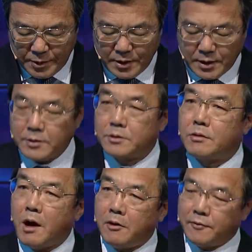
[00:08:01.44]
be a
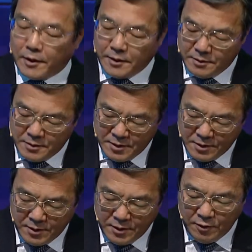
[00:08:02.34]
driver
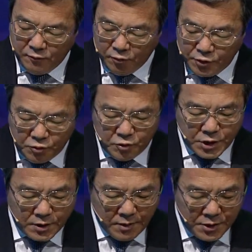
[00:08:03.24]
for new
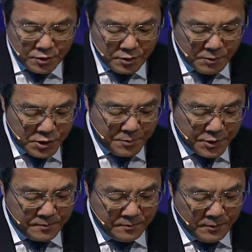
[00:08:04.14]
generation of ships,